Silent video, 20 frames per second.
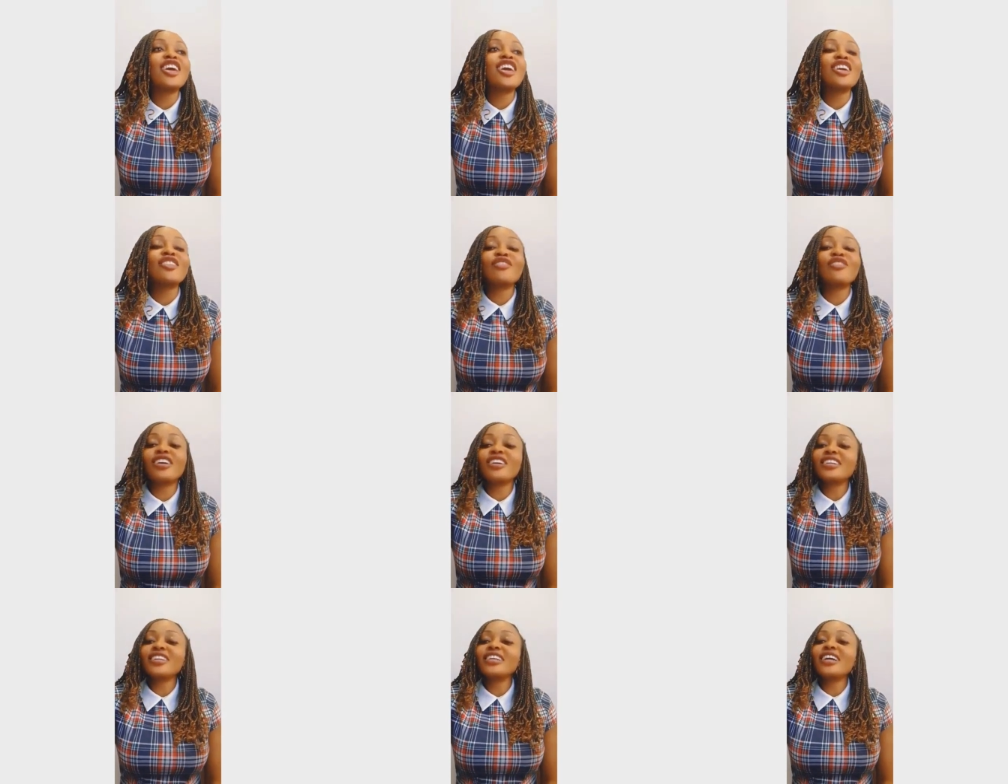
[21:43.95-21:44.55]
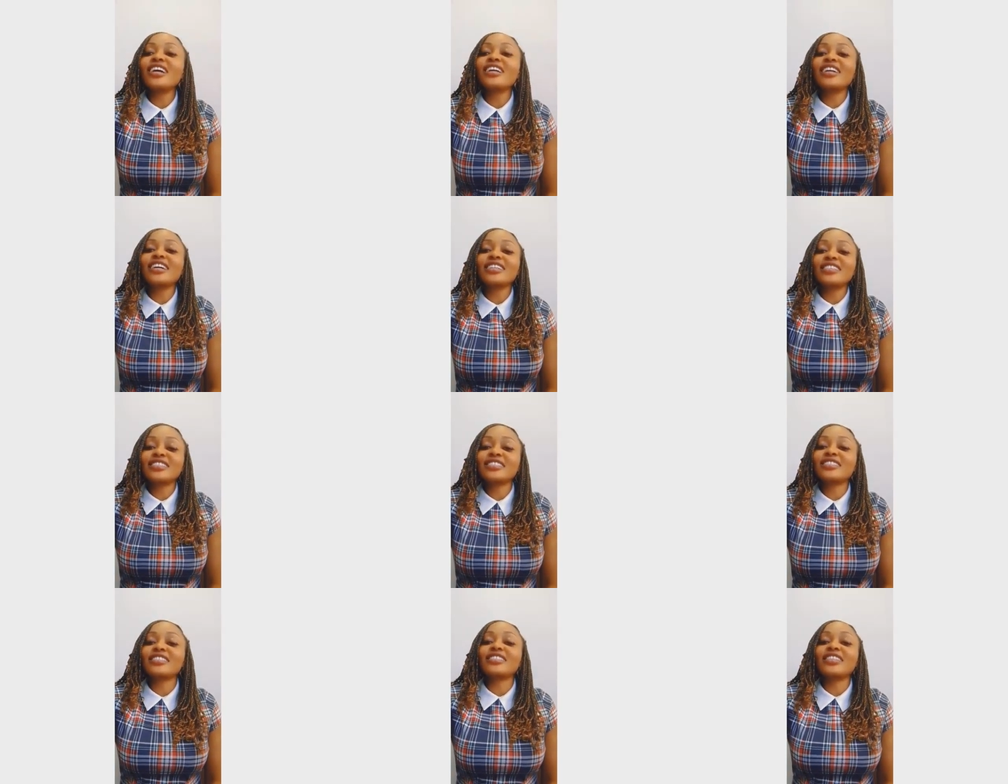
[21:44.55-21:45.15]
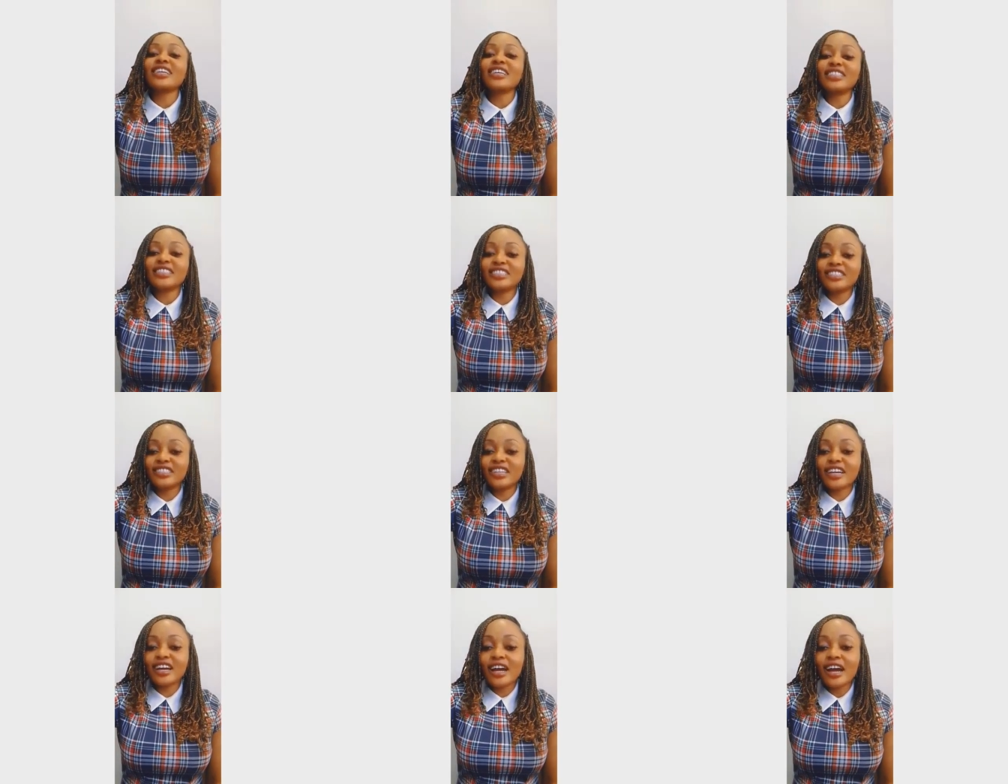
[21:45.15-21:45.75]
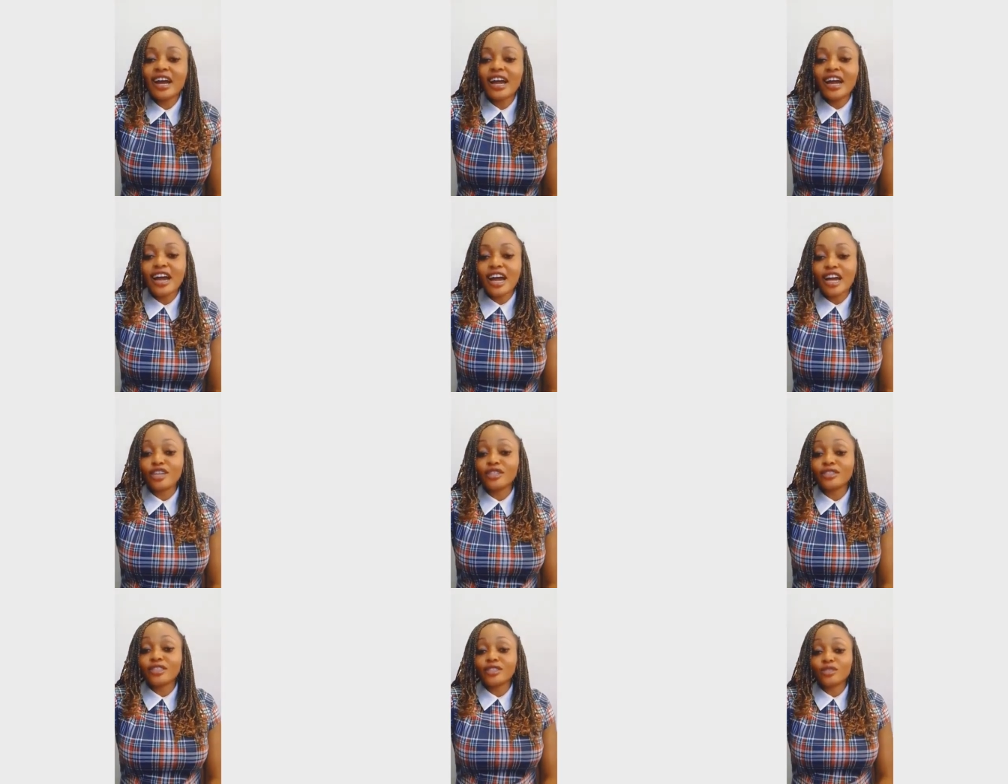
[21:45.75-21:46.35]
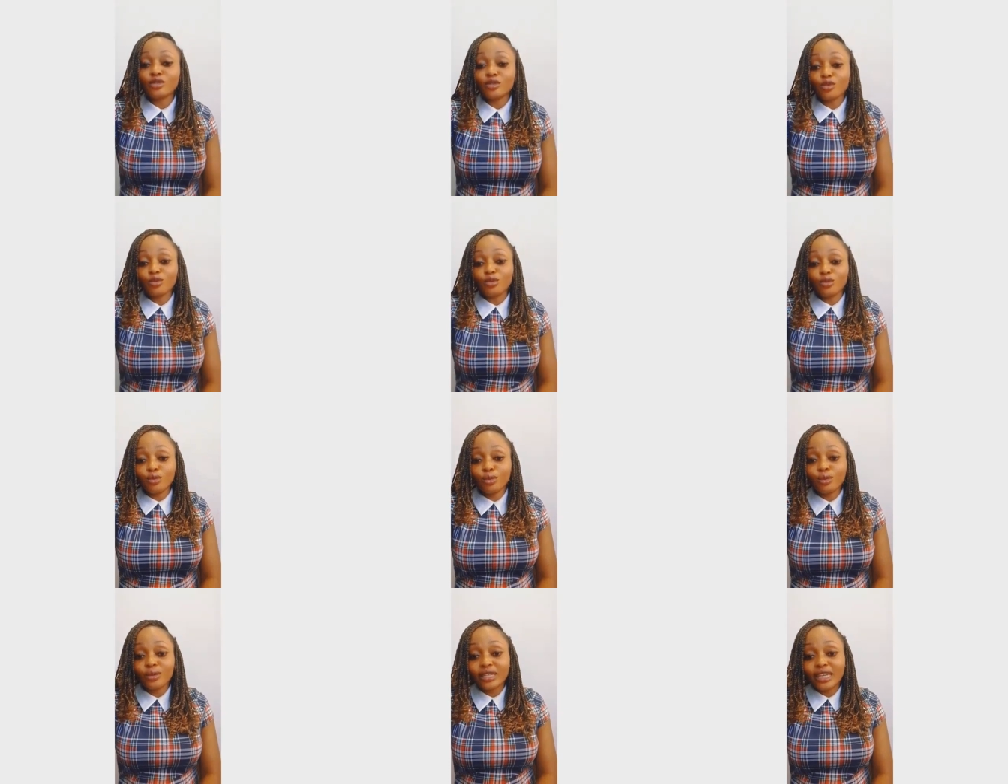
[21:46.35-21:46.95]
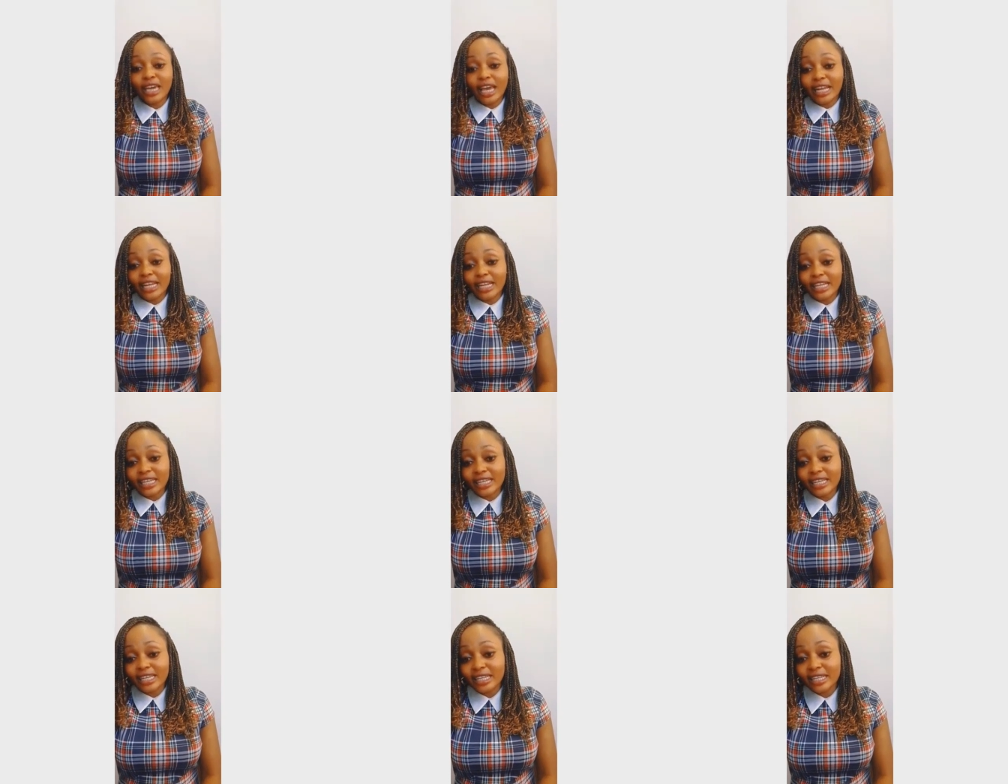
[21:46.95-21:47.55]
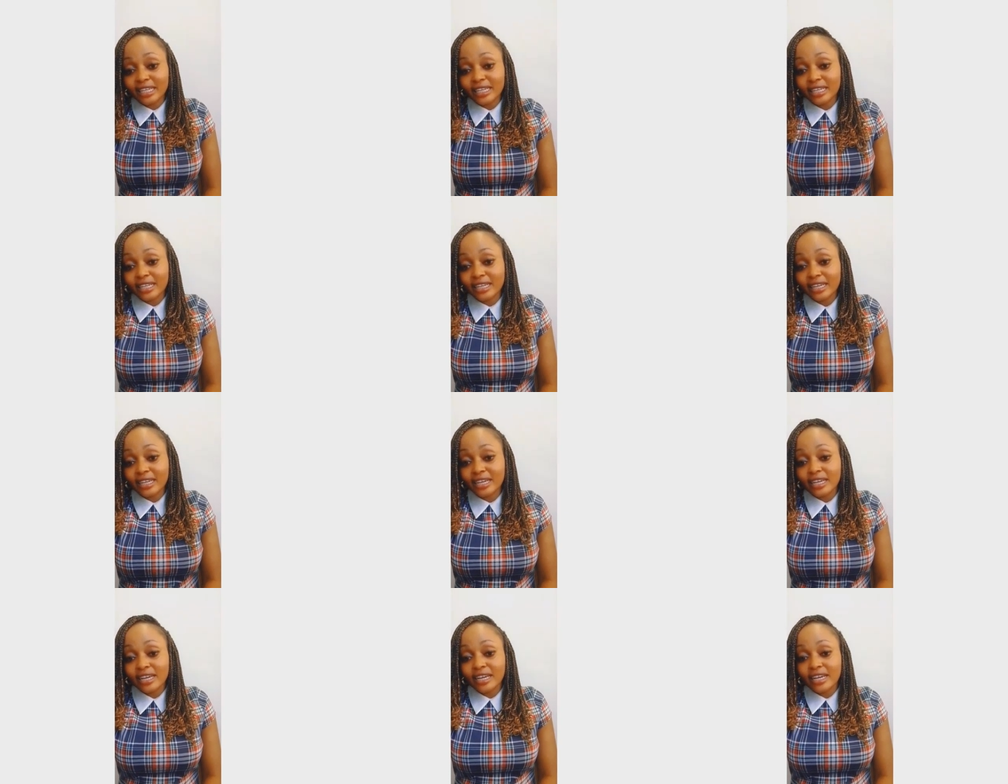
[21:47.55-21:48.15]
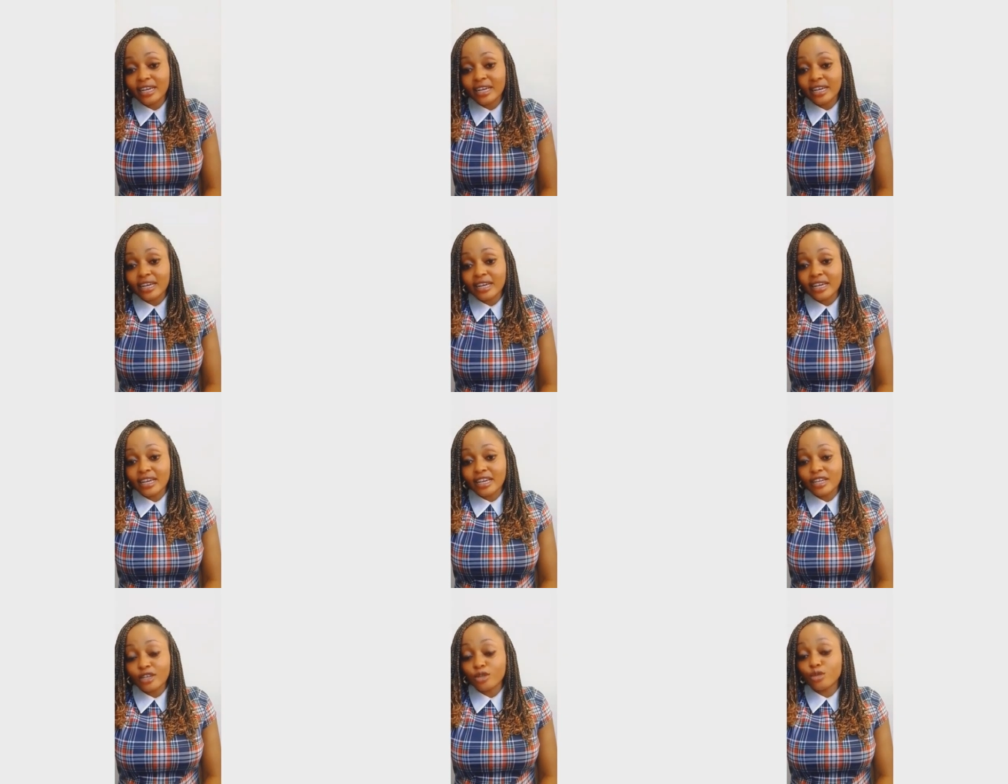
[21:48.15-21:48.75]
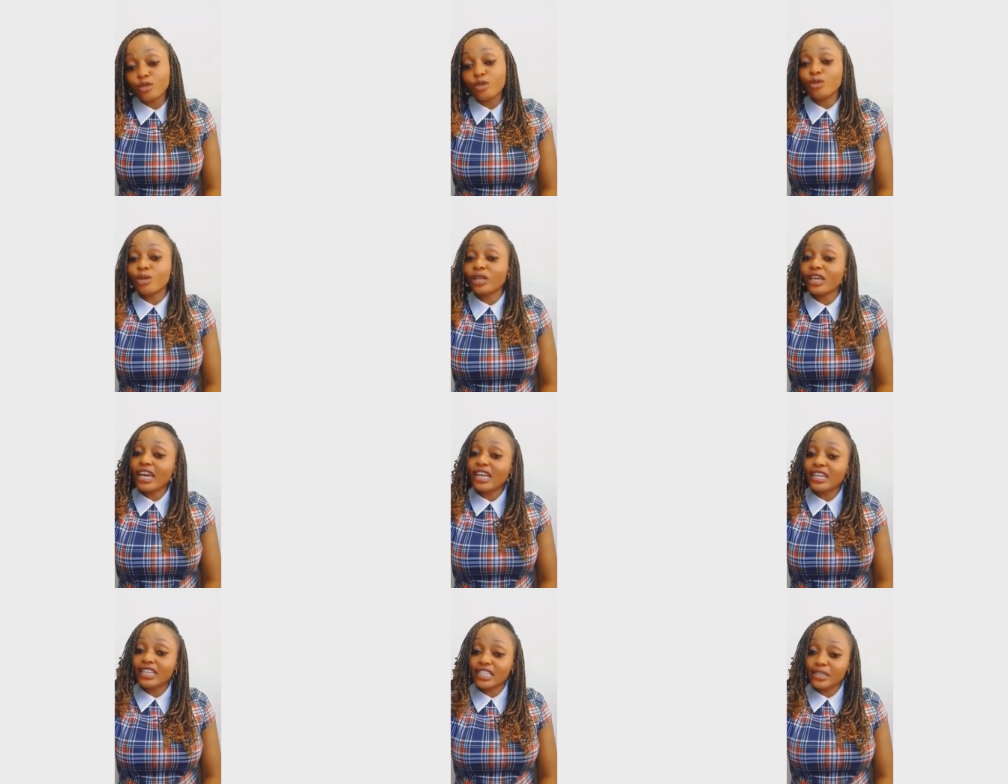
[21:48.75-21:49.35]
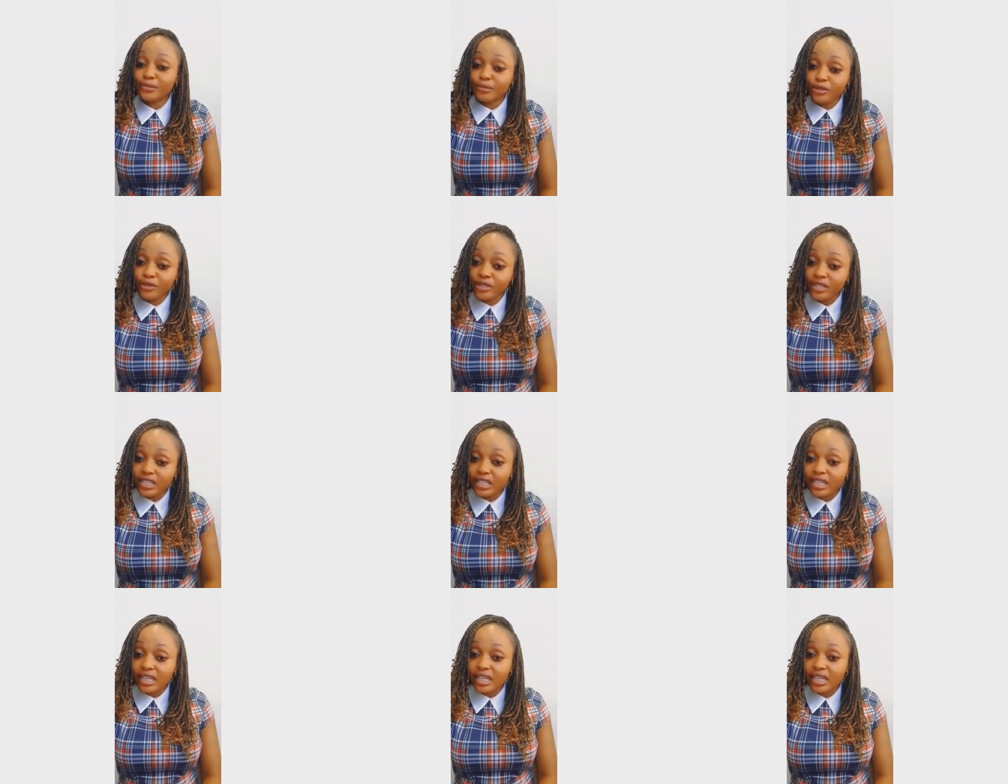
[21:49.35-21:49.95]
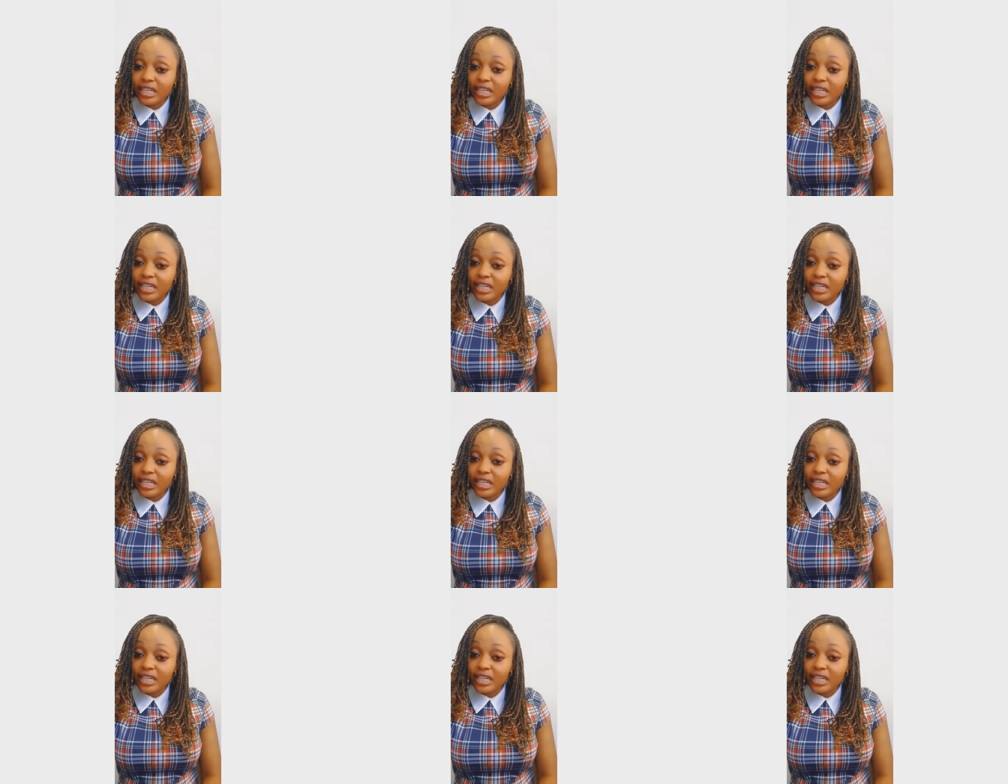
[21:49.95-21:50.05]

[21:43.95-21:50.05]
you are really an artist in Nigeria and you say you don't know Kenny, you don't know Kenny's music,